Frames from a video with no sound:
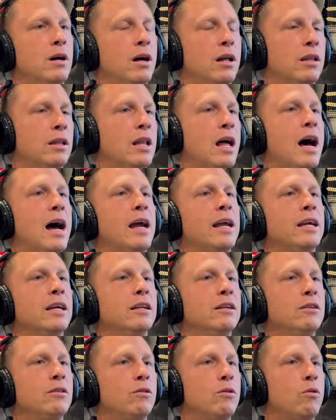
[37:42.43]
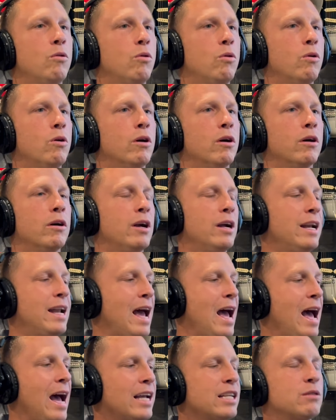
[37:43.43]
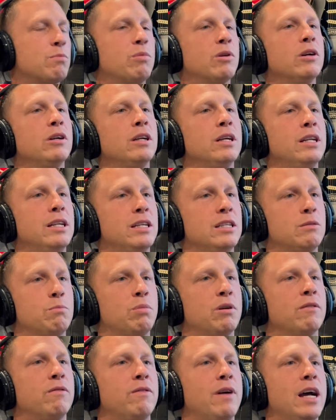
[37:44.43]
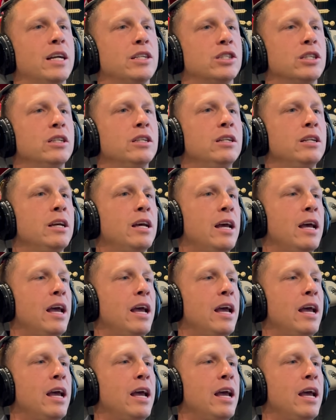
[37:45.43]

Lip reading: a lion, or an expert in his profession,